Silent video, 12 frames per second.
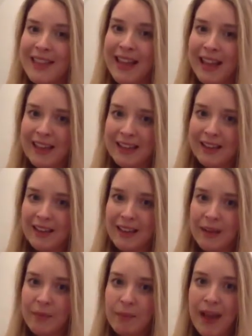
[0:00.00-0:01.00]
that
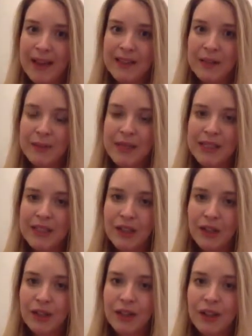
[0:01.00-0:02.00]
impact so
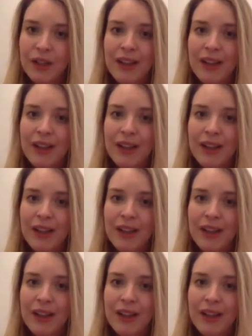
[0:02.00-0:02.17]
much,